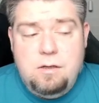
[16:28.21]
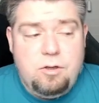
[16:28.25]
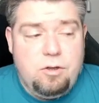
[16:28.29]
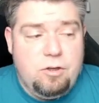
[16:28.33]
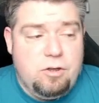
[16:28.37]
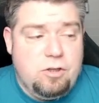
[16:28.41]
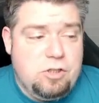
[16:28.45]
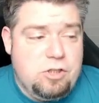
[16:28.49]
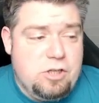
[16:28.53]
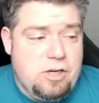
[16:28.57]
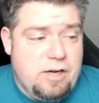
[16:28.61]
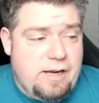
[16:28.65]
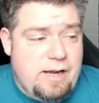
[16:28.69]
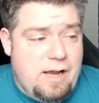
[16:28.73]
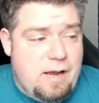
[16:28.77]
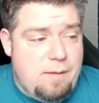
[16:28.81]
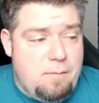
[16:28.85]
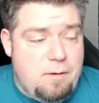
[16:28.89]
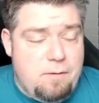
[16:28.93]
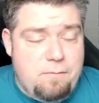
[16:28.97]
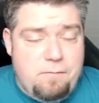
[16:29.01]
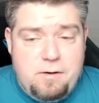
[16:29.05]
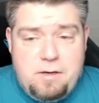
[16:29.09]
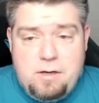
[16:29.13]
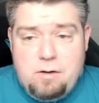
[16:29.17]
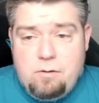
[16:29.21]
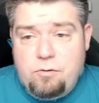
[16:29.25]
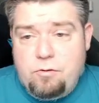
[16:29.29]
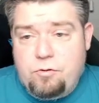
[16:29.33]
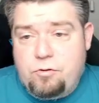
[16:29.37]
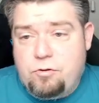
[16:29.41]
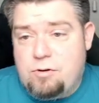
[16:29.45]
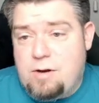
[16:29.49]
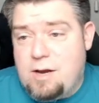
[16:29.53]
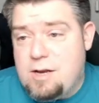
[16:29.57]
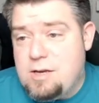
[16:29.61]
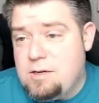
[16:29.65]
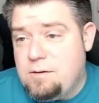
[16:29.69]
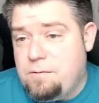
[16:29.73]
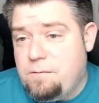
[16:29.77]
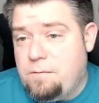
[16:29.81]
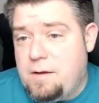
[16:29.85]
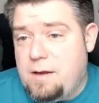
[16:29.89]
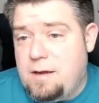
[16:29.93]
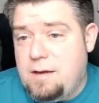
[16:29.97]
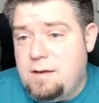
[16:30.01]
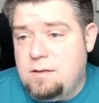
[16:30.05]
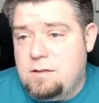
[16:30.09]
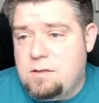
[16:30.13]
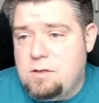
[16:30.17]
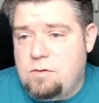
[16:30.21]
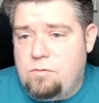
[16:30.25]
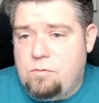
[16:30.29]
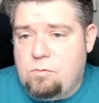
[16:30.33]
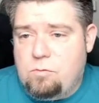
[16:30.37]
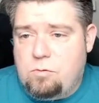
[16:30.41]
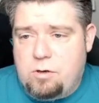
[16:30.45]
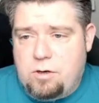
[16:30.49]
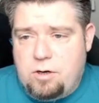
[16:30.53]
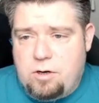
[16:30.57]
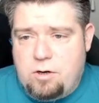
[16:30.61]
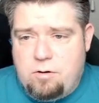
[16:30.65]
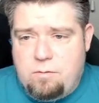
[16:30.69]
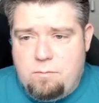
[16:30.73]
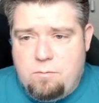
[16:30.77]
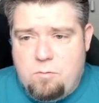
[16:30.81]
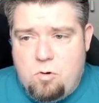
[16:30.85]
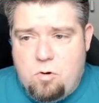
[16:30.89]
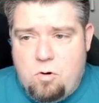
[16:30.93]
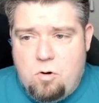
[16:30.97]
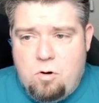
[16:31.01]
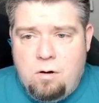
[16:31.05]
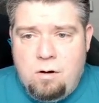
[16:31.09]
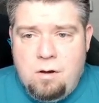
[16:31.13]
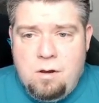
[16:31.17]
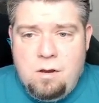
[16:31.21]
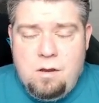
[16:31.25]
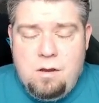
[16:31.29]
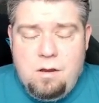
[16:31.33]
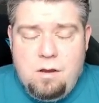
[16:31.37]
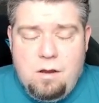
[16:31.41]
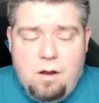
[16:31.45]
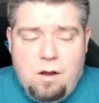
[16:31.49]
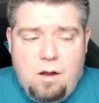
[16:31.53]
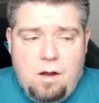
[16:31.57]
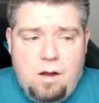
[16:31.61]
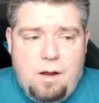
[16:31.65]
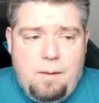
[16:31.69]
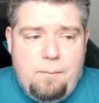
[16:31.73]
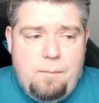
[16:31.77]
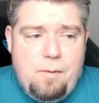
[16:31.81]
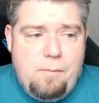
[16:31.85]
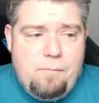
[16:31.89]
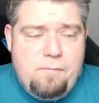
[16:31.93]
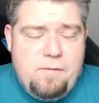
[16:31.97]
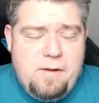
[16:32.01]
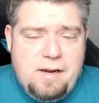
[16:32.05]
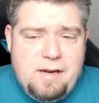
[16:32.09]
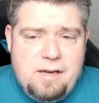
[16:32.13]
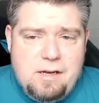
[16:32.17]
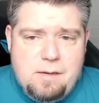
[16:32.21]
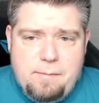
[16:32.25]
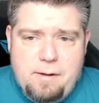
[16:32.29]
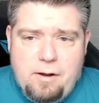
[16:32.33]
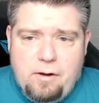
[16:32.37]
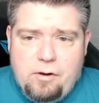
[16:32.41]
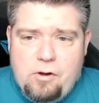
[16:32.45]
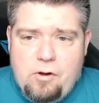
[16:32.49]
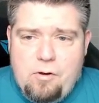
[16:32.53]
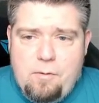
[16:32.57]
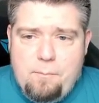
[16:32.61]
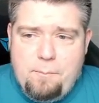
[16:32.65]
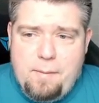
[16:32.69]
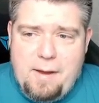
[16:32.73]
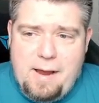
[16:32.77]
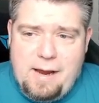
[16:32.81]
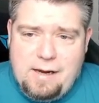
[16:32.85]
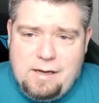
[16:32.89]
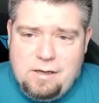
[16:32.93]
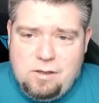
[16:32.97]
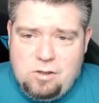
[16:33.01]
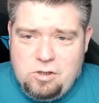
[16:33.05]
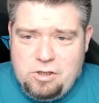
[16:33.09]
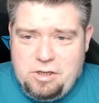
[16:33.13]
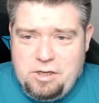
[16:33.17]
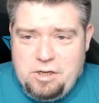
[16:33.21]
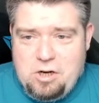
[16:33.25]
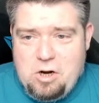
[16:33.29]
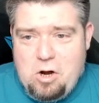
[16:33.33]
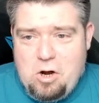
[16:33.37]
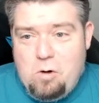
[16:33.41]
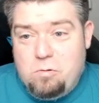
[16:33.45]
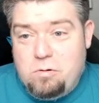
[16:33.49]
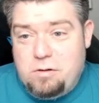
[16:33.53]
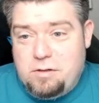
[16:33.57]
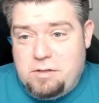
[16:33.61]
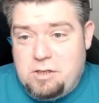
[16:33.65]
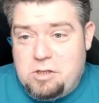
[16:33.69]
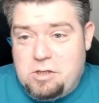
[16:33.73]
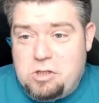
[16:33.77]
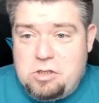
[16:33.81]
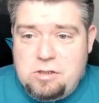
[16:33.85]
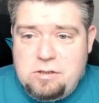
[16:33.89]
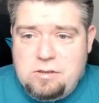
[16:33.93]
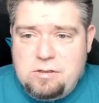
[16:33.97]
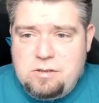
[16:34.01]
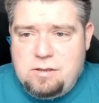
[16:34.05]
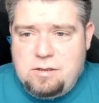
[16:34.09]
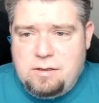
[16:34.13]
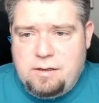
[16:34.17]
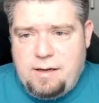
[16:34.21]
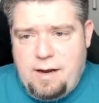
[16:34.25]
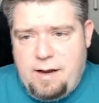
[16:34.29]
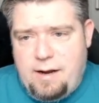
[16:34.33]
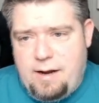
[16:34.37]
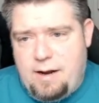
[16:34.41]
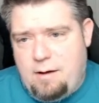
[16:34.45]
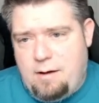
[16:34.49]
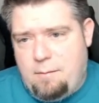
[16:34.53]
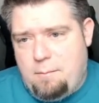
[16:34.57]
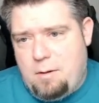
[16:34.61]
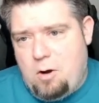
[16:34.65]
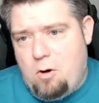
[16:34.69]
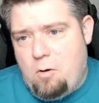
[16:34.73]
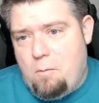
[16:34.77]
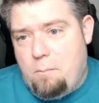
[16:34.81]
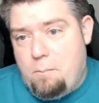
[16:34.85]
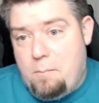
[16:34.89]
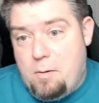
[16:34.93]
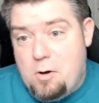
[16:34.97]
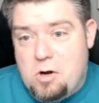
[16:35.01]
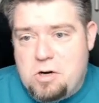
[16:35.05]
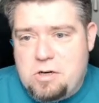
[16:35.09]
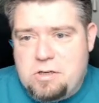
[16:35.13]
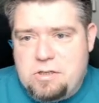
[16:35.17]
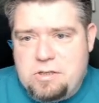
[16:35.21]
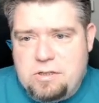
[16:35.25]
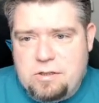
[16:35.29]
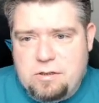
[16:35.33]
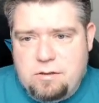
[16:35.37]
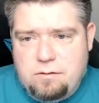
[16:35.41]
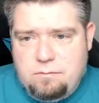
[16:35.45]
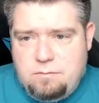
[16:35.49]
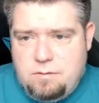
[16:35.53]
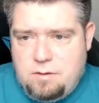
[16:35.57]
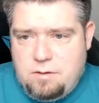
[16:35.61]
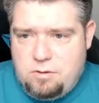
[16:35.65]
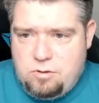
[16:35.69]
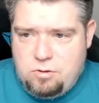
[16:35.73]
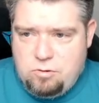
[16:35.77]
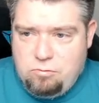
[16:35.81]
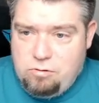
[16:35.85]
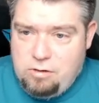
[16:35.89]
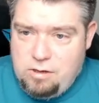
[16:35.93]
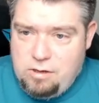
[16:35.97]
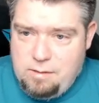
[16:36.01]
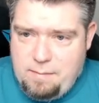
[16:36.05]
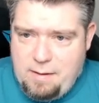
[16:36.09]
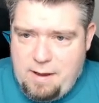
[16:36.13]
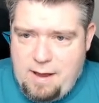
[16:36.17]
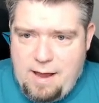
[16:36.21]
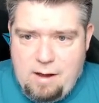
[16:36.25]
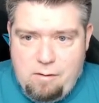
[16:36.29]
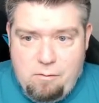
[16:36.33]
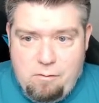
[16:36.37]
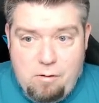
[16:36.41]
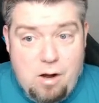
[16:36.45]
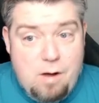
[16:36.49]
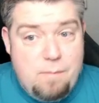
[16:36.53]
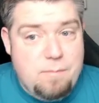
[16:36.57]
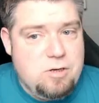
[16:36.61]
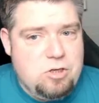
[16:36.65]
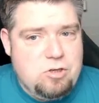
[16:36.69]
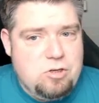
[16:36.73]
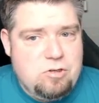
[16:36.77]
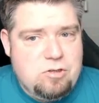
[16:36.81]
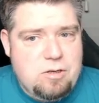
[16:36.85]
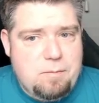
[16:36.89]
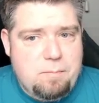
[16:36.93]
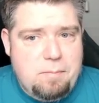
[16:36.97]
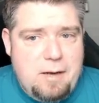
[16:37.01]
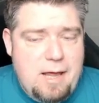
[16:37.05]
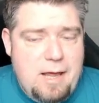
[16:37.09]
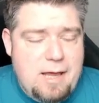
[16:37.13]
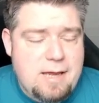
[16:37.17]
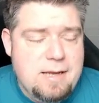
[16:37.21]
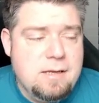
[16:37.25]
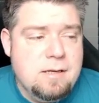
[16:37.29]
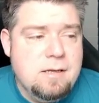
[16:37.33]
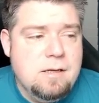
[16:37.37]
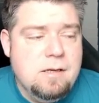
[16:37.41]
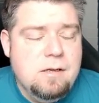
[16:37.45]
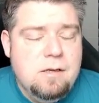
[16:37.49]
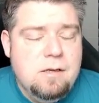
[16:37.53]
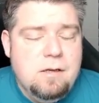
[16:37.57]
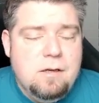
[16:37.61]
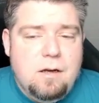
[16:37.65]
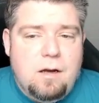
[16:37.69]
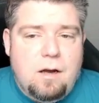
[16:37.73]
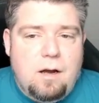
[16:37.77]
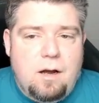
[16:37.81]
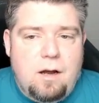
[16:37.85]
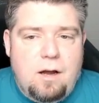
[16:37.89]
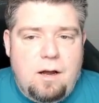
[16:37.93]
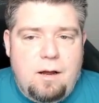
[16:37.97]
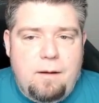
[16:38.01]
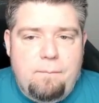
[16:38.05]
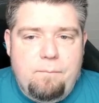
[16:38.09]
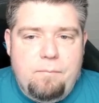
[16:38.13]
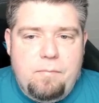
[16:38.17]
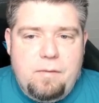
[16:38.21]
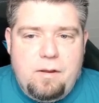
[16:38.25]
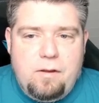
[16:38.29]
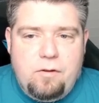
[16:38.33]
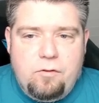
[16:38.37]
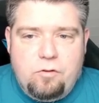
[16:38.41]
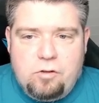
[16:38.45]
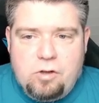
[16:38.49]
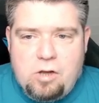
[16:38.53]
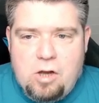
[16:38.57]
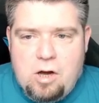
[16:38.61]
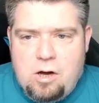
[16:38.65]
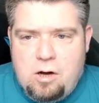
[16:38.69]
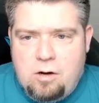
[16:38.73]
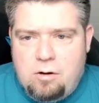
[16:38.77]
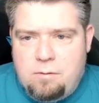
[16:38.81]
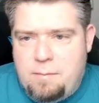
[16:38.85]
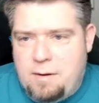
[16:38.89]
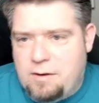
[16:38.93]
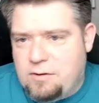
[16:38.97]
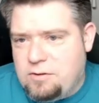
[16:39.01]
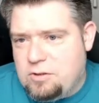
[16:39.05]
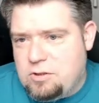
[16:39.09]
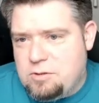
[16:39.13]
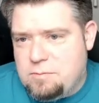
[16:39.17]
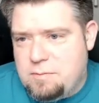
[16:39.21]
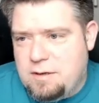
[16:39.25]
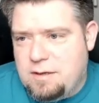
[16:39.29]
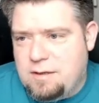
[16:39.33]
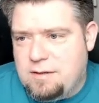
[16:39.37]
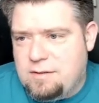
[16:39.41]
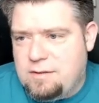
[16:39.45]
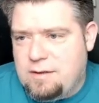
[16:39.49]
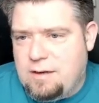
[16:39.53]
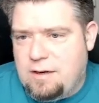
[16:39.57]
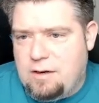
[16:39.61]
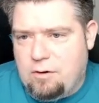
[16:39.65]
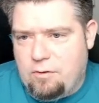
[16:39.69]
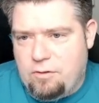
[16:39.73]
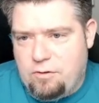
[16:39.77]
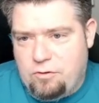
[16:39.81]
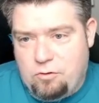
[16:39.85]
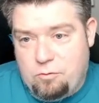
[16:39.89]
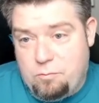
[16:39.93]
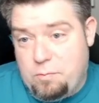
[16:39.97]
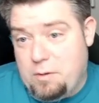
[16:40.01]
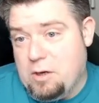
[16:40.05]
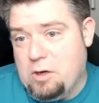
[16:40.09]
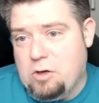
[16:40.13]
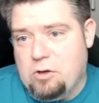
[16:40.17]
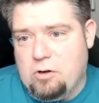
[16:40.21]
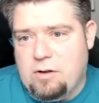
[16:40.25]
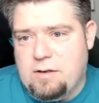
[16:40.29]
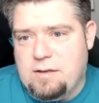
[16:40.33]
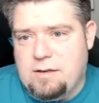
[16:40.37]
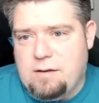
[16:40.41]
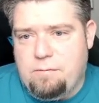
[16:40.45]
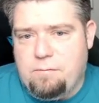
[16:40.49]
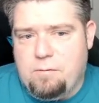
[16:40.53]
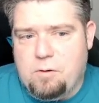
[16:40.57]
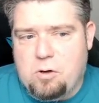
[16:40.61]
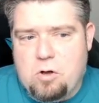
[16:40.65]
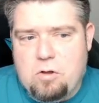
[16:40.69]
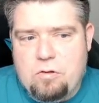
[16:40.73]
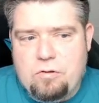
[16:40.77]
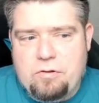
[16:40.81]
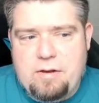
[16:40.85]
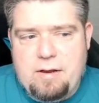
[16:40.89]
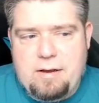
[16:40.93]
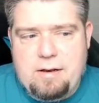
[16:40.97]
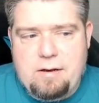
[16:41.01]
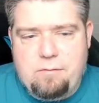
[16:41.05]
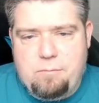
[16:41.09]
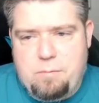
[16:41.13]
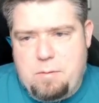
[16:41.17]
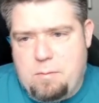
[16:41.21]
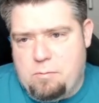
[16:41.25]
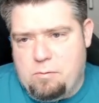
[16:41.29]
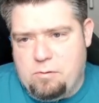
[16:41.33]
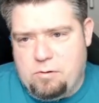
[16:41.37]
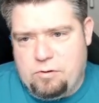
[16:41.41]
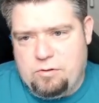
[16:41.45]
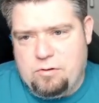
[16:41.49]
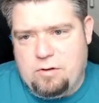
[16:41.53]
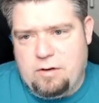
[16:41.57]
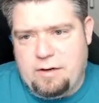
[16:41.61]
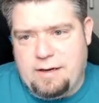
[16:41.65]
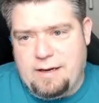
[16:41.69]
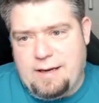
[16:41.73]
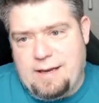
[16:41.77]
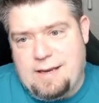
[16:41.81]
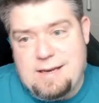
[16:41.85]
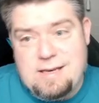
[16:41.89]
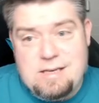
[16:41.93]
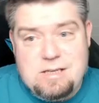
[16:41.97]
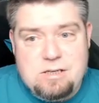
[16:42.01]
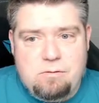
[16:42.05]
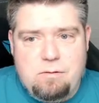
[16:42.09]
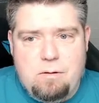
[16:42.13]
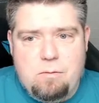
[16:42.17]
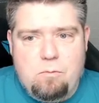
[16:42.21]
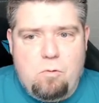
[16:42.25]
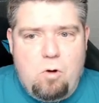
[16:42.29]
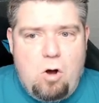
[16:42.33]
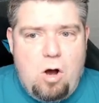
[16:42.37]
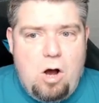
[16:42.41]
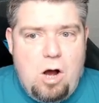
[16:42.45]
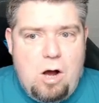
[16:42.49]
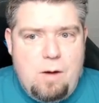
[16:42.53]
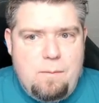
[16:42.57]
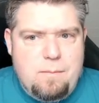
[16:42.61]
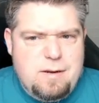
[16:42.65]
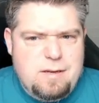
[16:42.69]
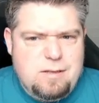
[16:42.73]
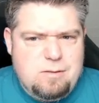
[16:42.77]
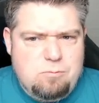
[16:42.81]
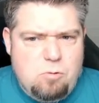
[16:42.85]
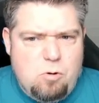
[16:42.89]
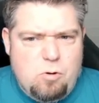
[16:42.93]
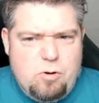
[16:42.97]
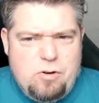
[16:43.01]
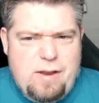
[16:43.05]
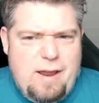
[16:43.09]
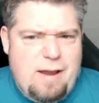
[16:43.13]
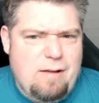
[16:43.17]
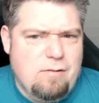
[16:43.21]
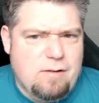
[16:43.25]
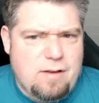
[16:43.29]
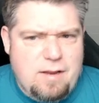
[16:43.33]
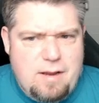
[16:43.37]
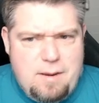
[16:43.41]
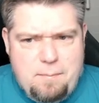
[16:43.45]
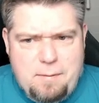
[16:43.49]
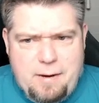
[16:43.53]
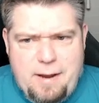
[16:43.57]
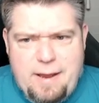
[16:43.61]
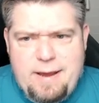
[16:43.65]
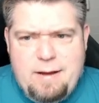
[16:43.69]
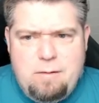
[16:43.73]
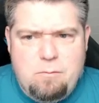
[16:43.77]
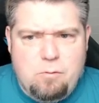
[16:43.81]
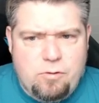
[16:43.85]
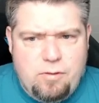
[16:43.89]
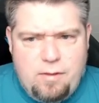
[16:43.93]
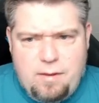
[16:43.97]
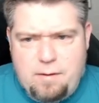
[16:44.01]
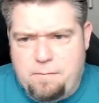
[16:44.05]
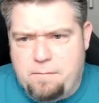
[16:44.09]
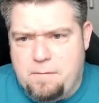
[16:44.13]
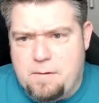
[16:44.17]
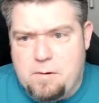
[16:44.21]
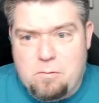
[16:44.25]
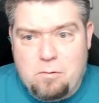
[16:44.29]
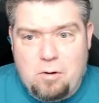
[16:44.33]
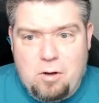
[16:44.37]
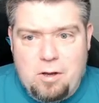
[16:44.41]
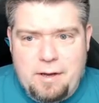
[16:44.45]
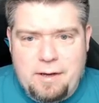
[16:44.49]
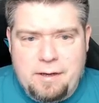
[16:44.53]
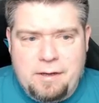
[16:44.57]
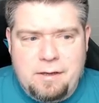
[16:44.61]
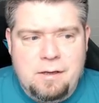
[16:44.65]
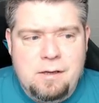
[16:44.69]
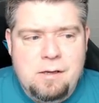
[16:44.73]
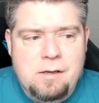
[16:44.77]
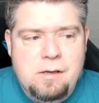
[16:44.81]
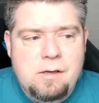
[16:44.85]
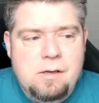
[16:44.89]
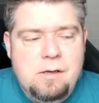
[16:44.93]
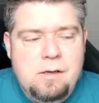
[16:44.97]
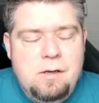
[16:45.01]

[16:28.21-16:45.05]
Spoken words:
You can check out my video on the strategy phase if you want to know more. I'm thinking about going back and looking at old editions and getting out my old books and talking about how armies used to play. As Carl messaged me and said, this would be a good idea for content if people can get into it. What armies, how do they play? What do they feel like?